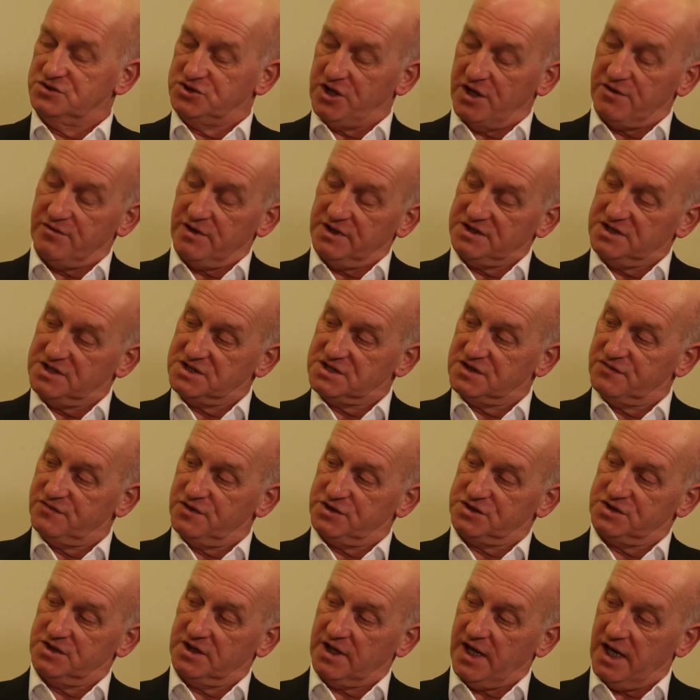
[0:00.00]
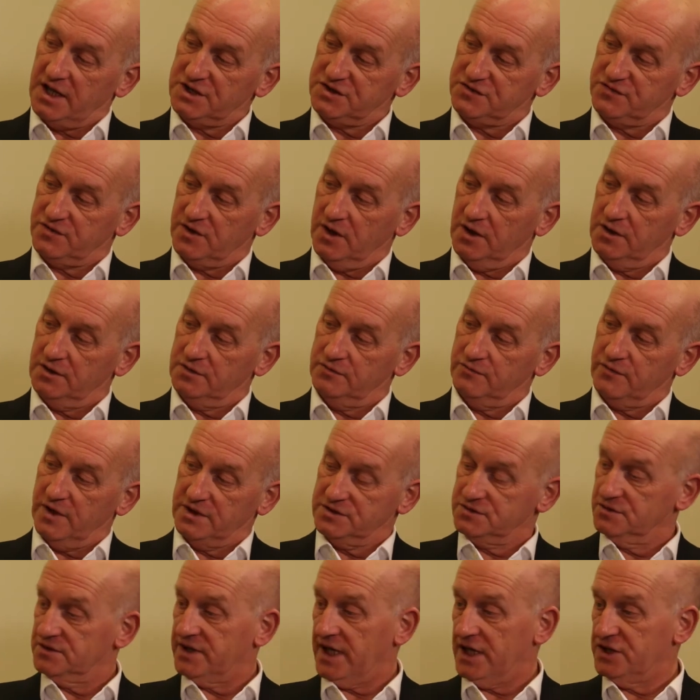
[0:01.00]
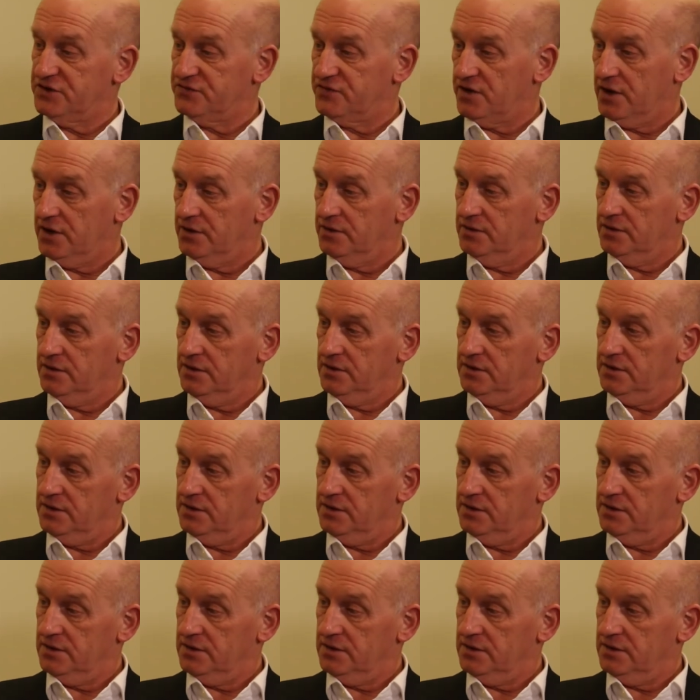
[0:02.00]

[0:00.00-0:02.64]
generated sufficient cash flow, rental cash flow,